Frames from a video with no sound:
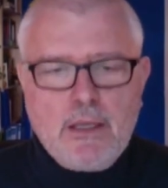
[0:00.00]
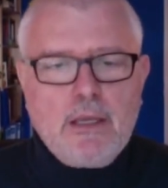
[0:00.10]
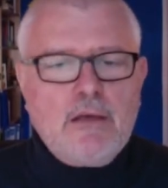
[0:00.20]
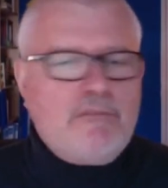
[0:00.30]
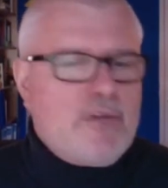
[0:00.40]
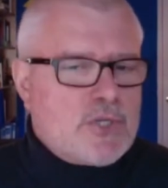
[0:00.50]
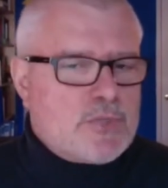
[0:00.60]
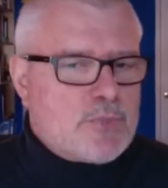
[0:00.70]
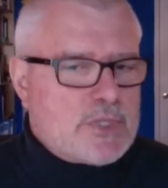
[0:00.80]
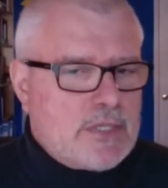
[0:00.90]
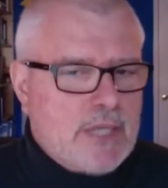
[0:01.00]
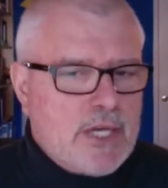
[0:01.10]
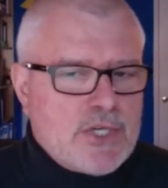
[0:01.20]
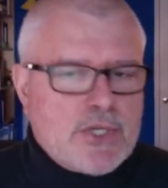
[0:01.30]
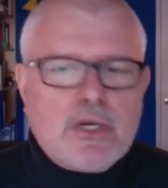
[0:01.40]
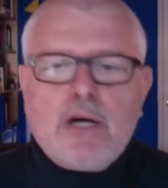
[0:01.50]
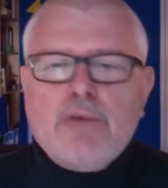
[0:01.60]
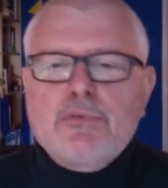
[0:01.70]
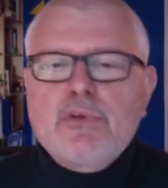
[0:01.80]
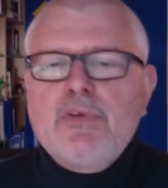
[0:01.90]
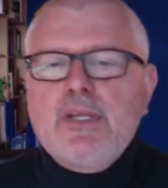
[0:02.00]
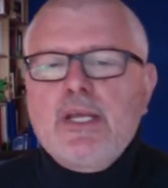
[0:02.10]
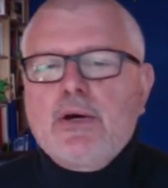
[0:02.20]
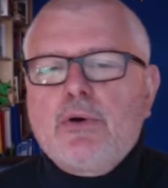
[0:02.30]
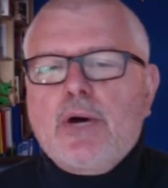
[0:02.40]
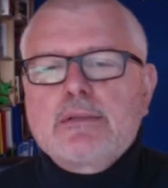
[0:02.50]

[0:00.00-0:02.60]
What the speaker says: featured presentation of the video at